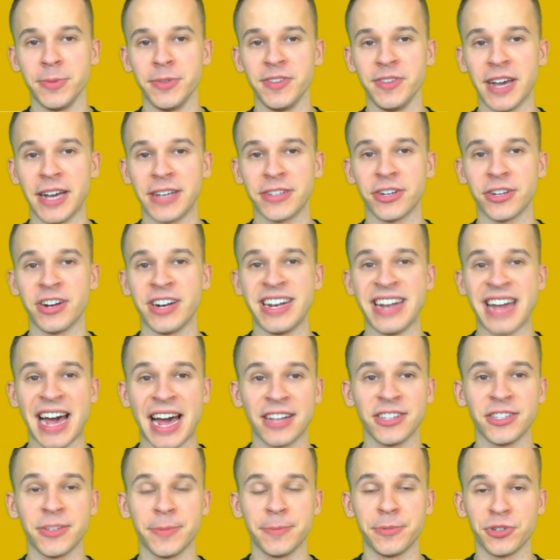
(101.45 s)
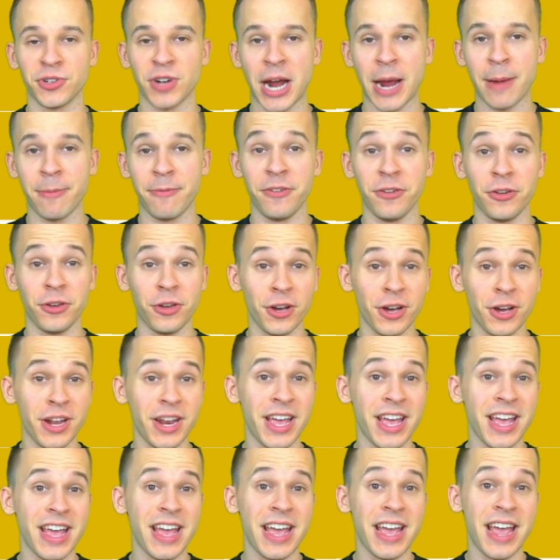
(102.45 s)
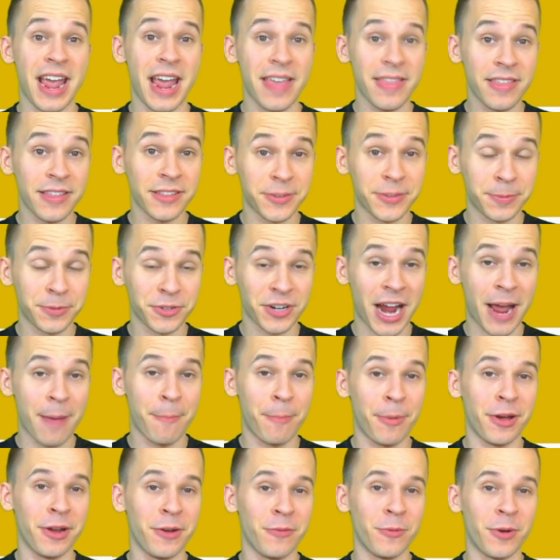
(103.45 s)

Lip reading: So if you guys are not subscribed, if you could, hit the subscribe button.